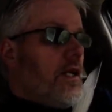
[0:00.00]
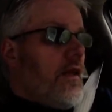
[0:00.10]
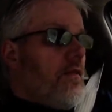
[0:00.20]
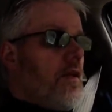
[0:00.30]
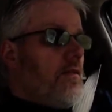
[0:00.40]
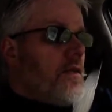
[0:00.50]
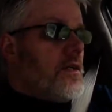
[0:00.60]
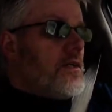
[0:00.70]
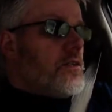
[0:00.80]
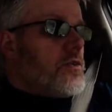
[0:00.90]
And then
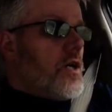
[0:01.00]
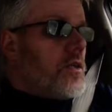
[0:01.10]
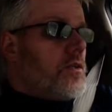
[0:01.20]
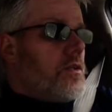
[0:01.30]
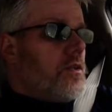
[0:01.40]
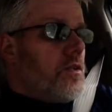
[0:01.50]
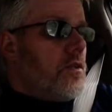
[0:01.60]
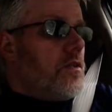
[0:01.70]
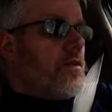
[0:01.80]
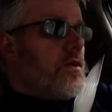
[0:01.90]
the instructor,
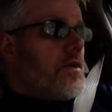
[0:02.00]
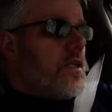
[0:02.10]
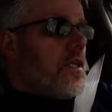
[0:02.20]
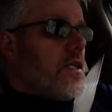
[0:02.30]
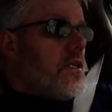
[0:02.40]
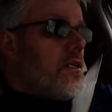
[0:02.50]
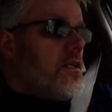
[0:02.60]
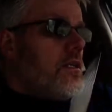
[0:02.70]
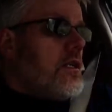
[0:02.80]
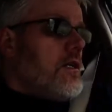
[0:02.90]
or the
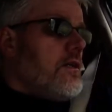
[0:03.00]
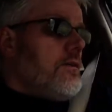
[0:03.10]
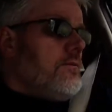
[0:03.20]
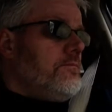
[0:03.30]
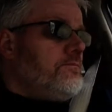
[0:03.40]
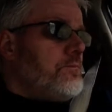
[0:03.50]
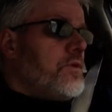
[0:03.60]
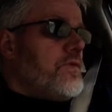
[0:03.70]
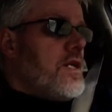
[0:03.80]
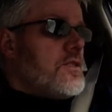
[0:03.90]

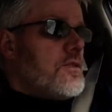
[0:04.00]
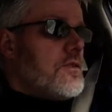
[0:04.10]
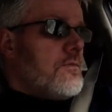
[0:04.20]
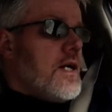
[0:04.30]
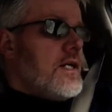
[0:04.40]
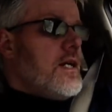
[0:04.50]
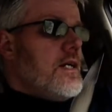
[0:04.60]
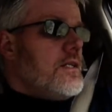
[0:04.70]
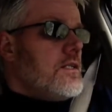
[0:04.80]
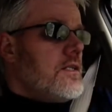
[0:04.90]
professor in my
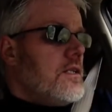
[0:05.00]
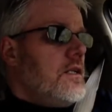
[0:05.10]
case,